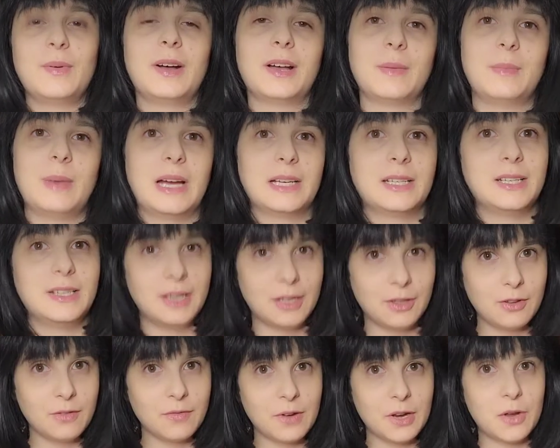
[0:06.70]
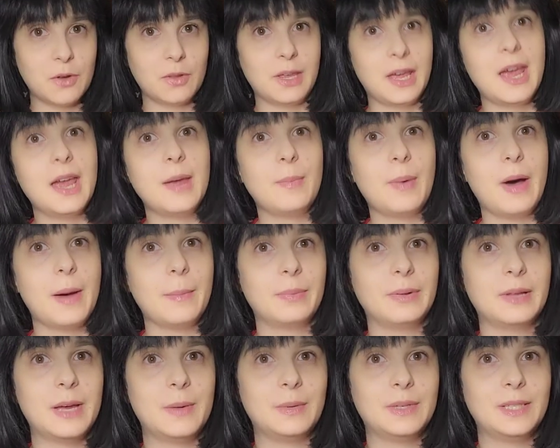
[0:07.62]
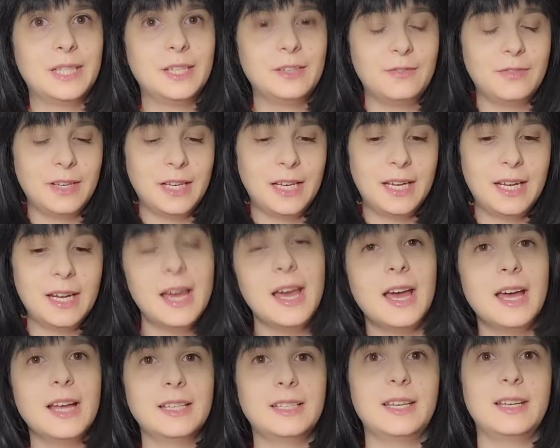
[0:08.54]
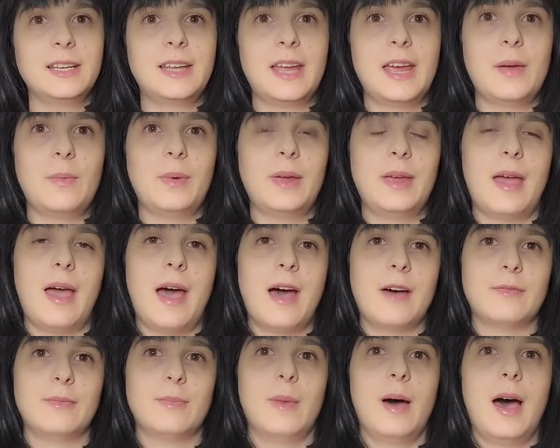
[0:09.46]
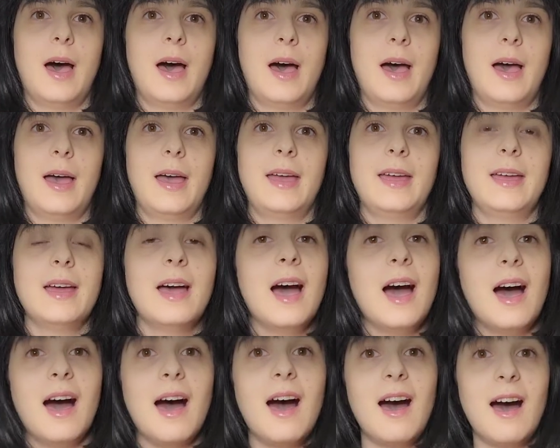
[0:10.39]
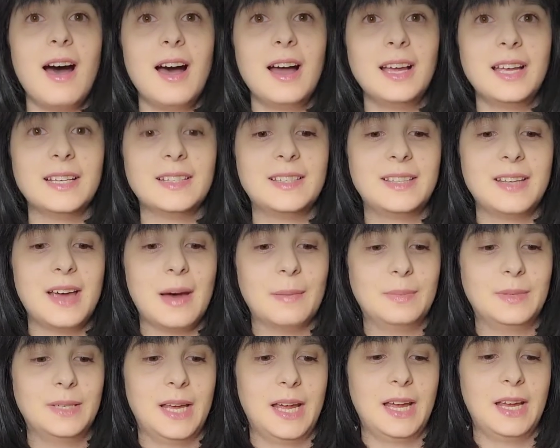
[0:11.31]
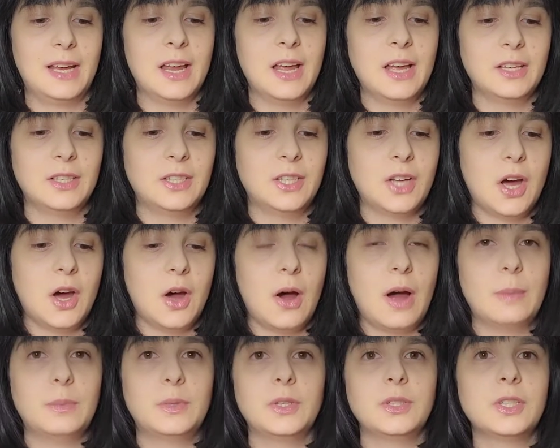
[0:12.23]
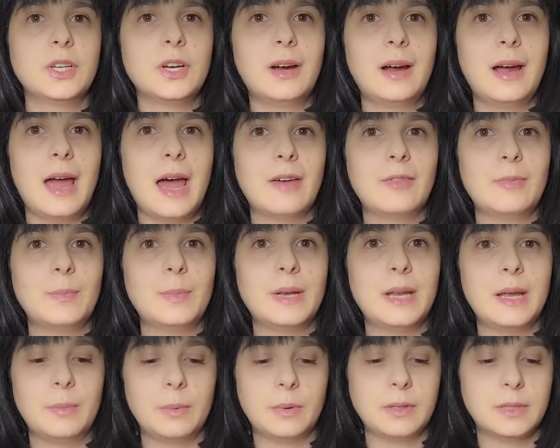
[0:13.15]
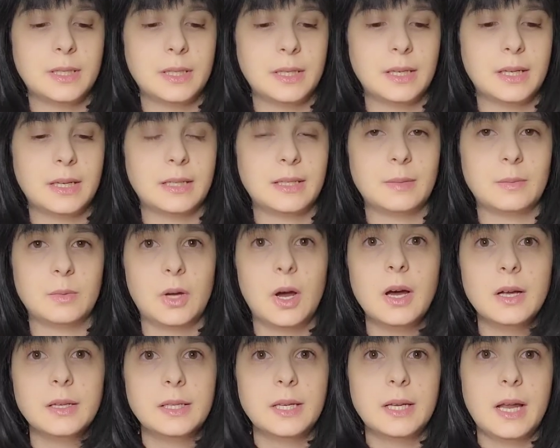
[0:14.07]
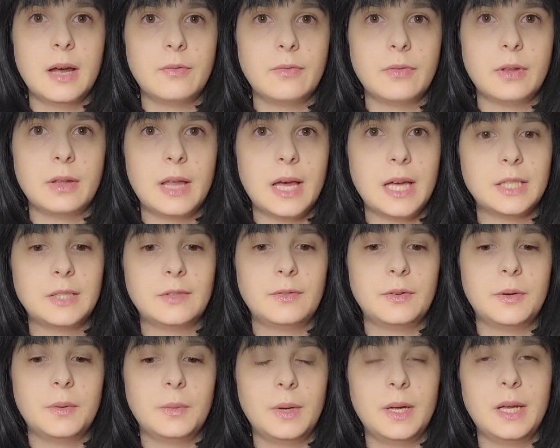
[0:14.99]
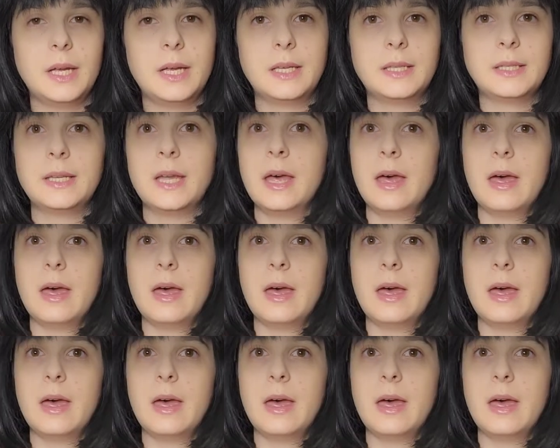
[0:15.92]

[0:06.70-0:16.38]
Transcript: welcome back to another video with K-Pop Play with Tiffany. Today we have my August update. So I'm so sorry I haven't been able to get some content out for the last few weeks.